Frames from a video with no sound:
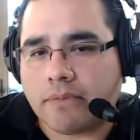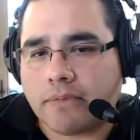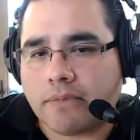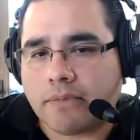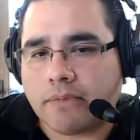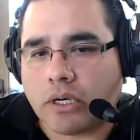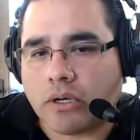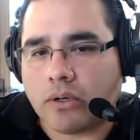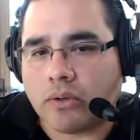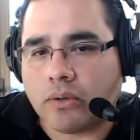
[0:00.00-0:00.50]

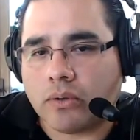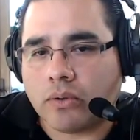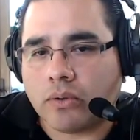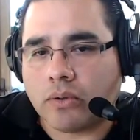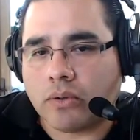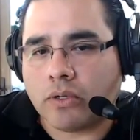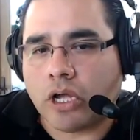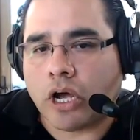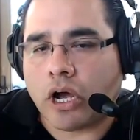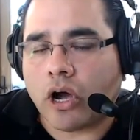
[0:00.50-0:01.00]

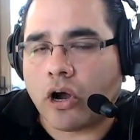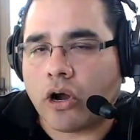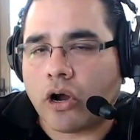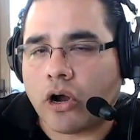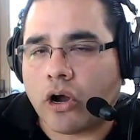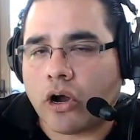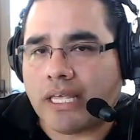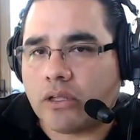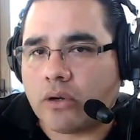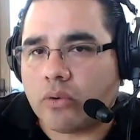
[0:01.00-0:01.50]
So,
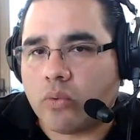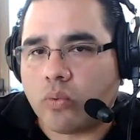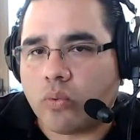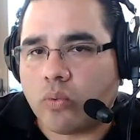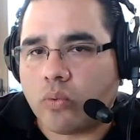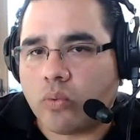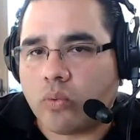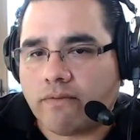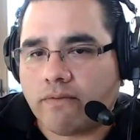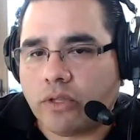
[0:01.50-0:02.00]
are either
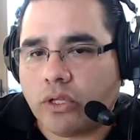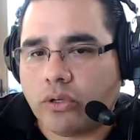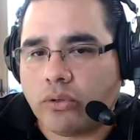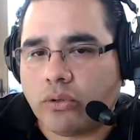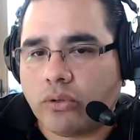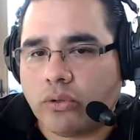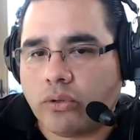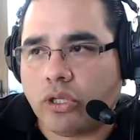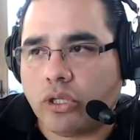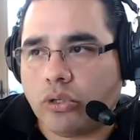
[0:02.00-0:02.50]
one of
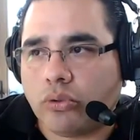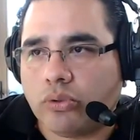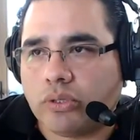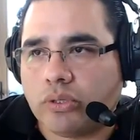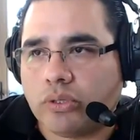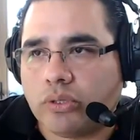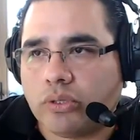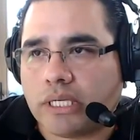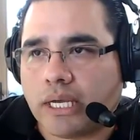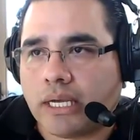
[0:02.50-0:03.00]
you
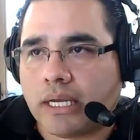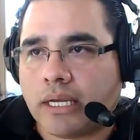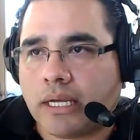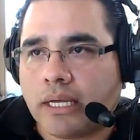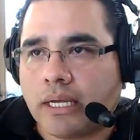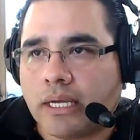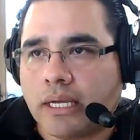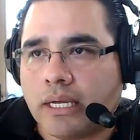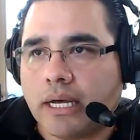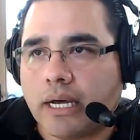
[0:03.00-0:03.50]
using
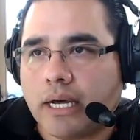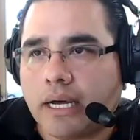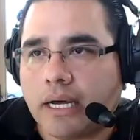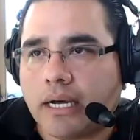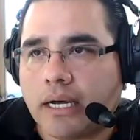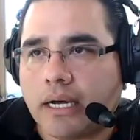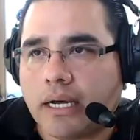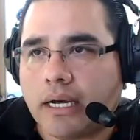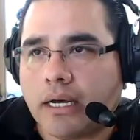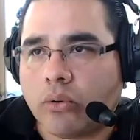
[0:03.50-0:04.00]

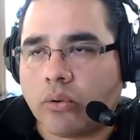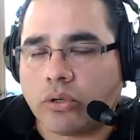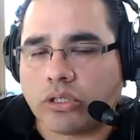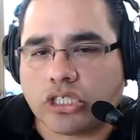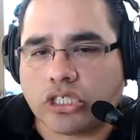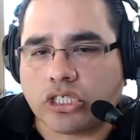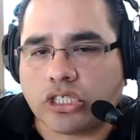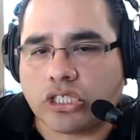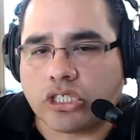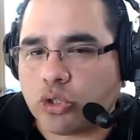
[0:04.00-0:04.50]
or
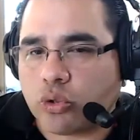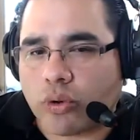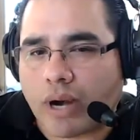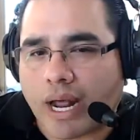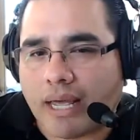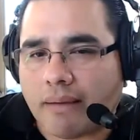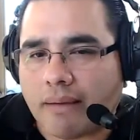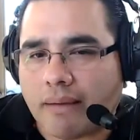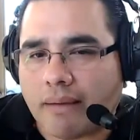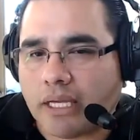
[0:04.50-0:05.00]

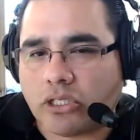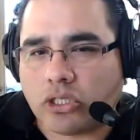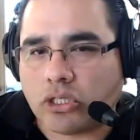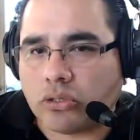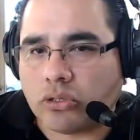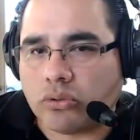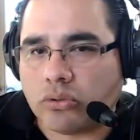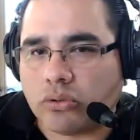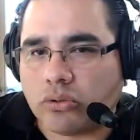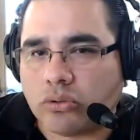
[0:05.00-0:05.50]
subscribing
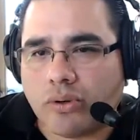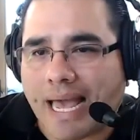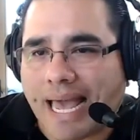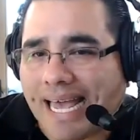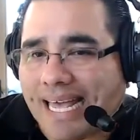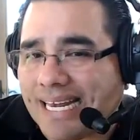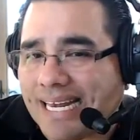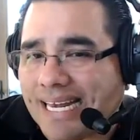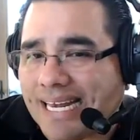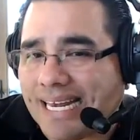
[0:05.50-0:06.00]
to
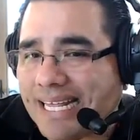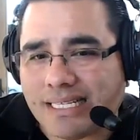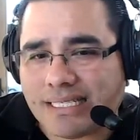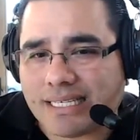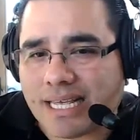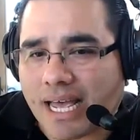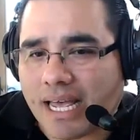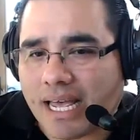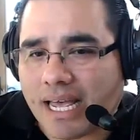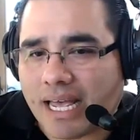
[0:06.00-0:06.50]
any
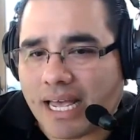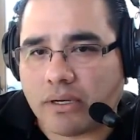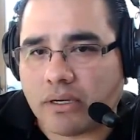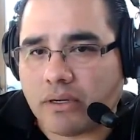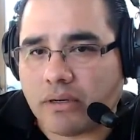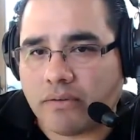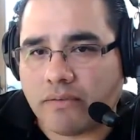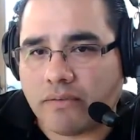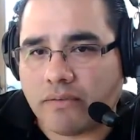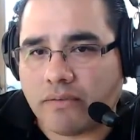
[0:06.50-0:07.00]
type
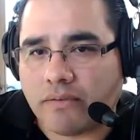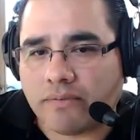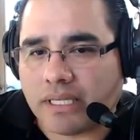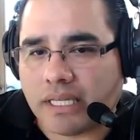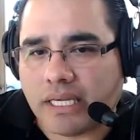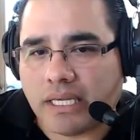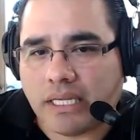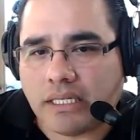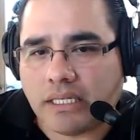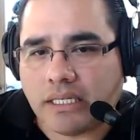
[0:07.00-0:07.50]
of
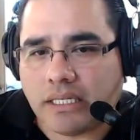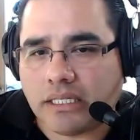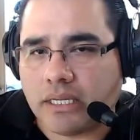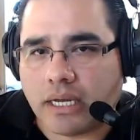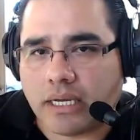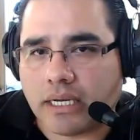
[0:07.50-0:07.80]
lead